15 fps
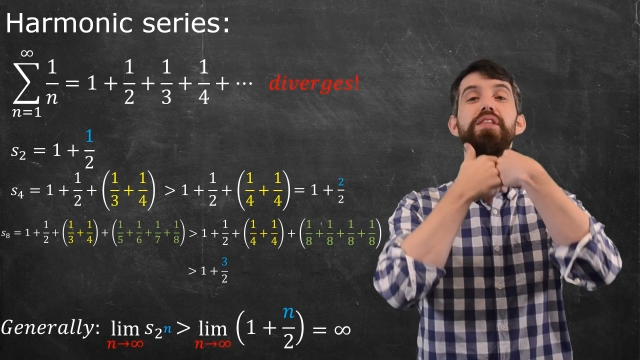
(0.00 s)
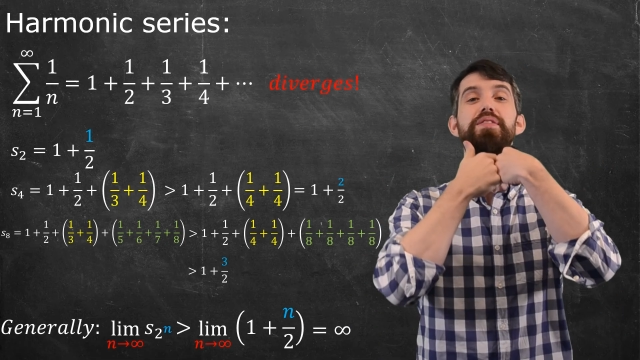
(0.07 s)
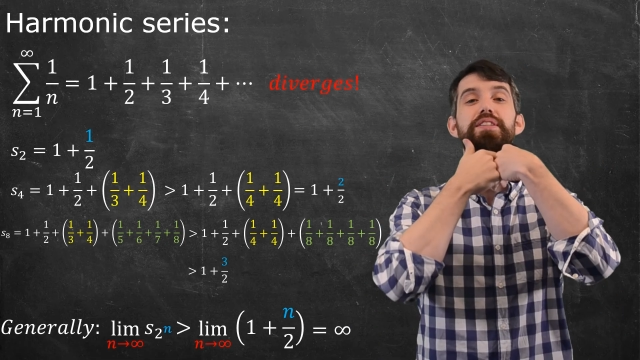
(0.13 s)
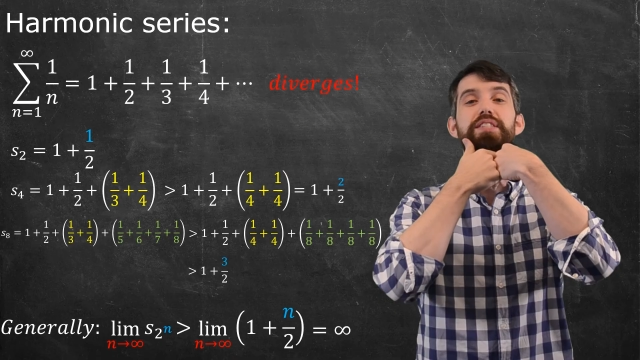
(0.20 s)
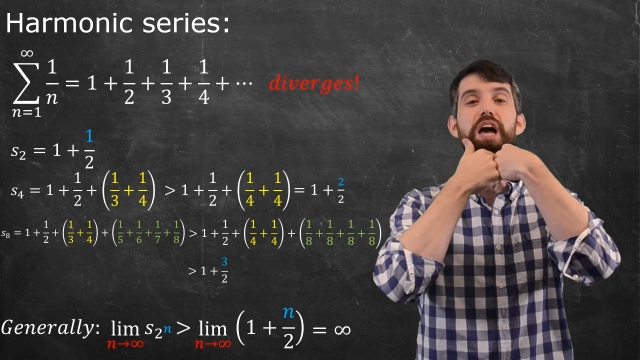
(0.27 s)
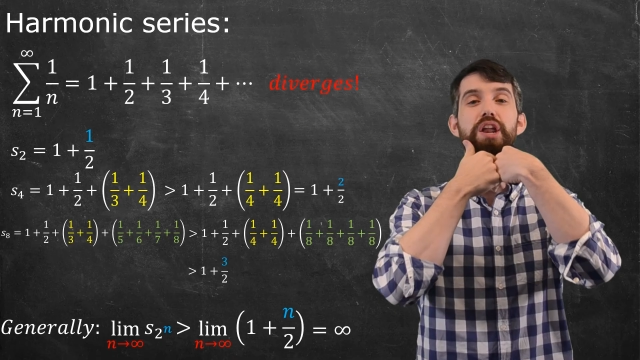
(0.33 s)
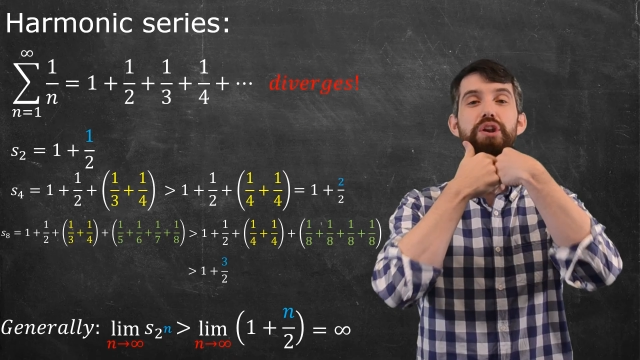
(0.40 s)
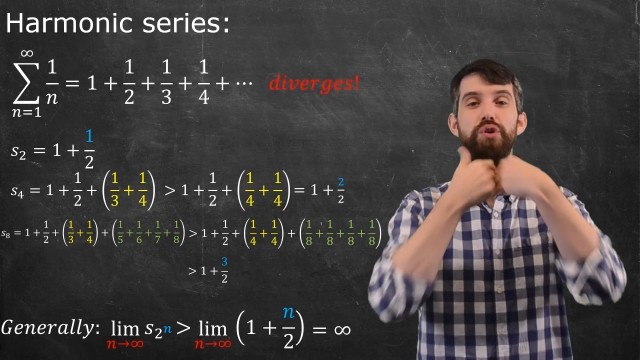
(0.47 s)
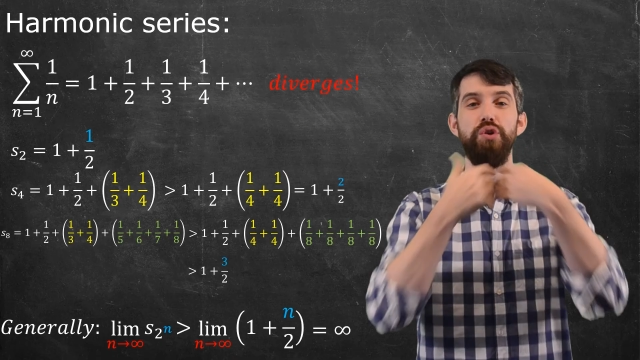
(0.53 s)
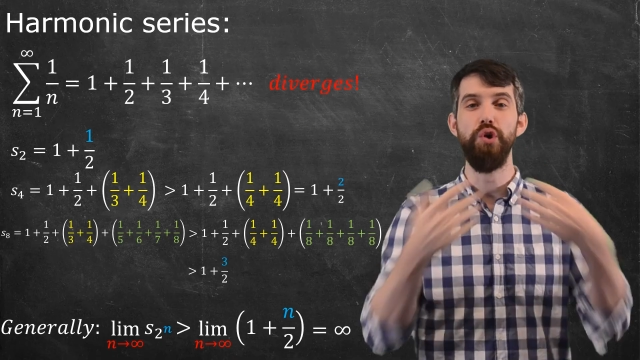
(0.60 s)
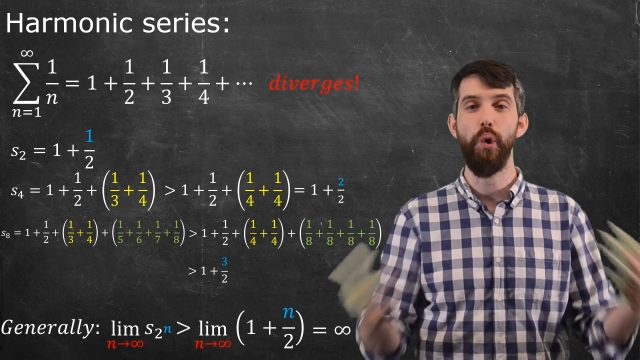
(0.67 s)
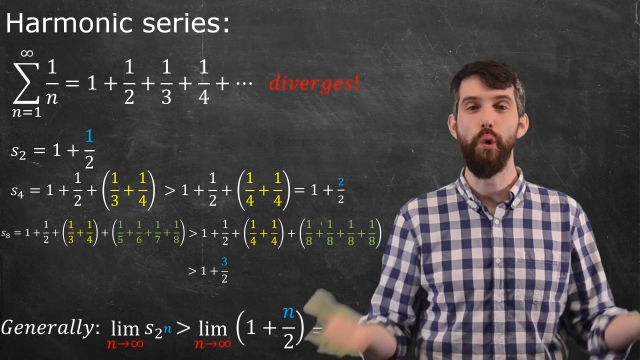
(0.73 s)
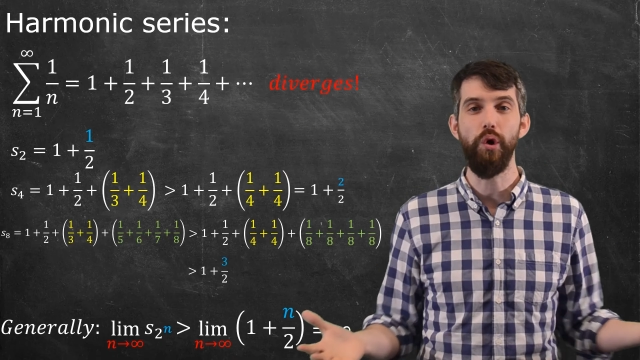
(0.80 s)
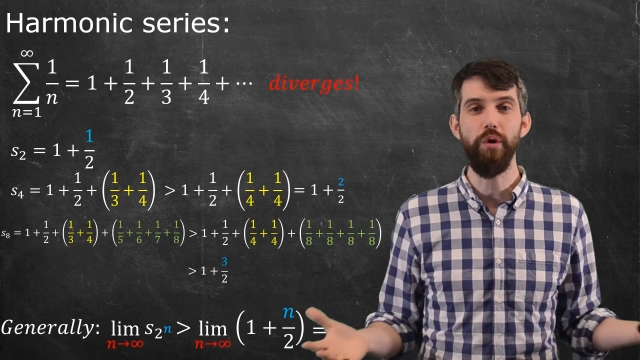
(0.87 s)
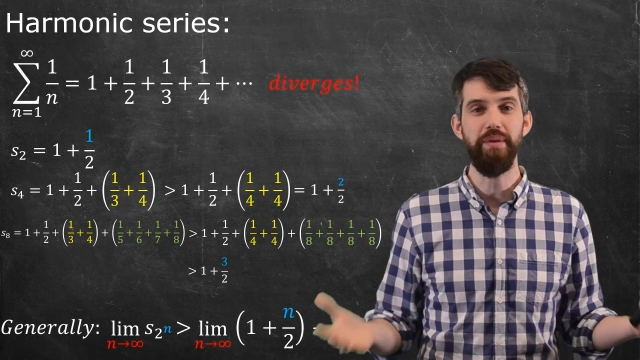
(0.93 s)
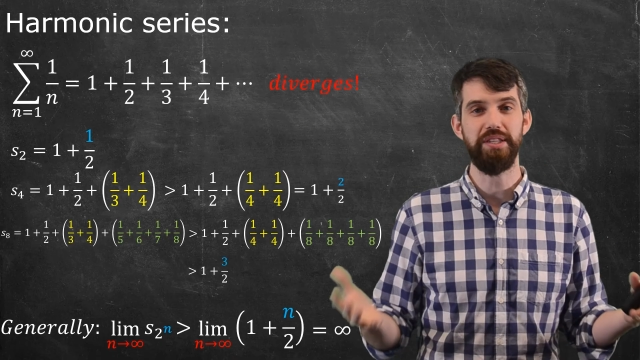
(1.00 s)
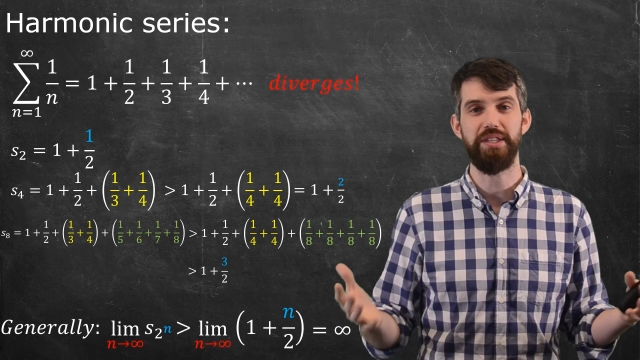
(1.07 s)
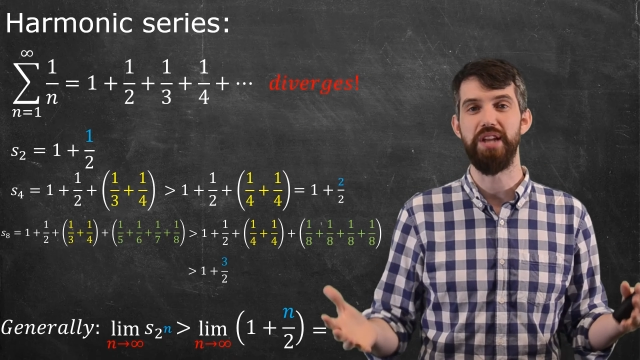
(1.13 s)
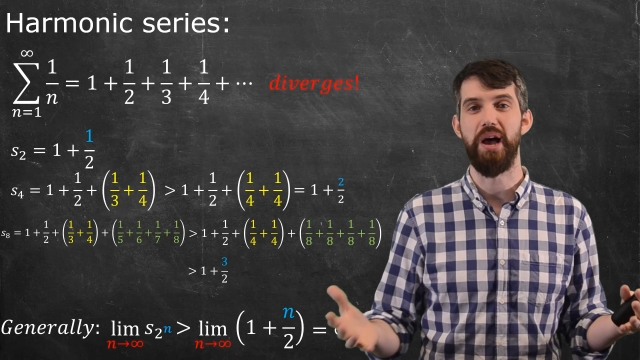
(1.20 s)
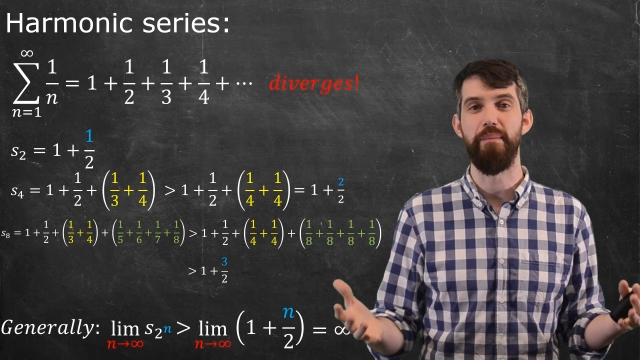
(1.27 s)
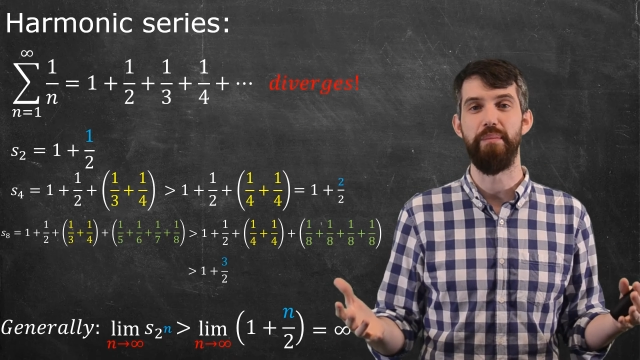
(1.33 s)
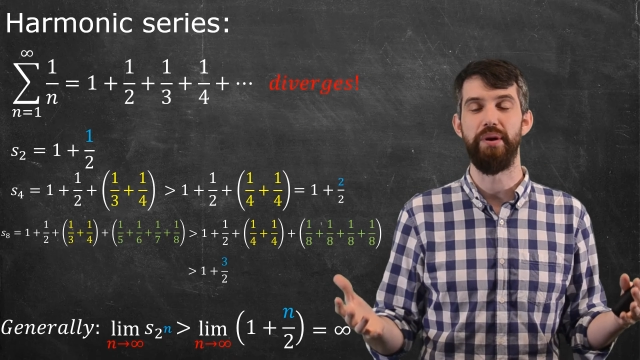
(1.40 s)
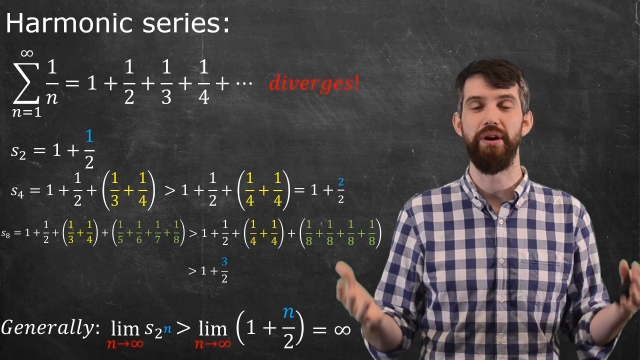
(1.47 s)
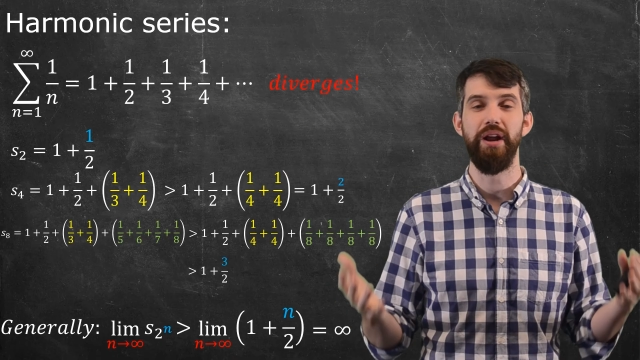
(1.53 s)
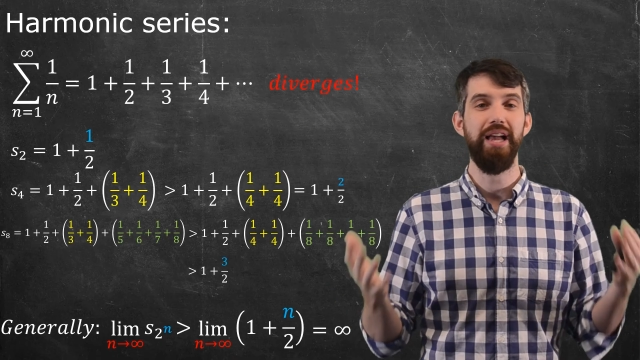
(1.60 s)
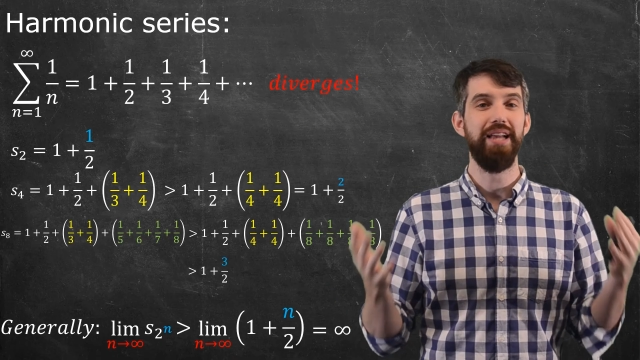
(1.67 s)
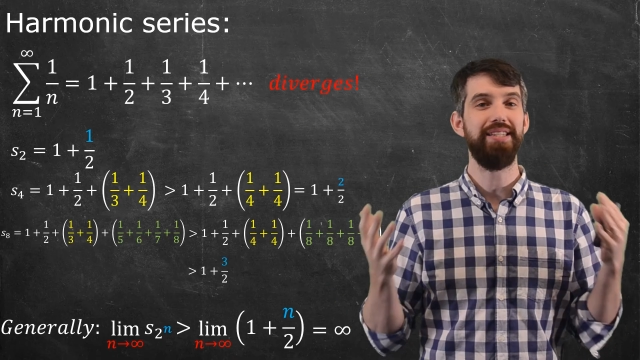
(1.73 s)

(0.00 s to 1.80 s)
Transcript: this enormous number,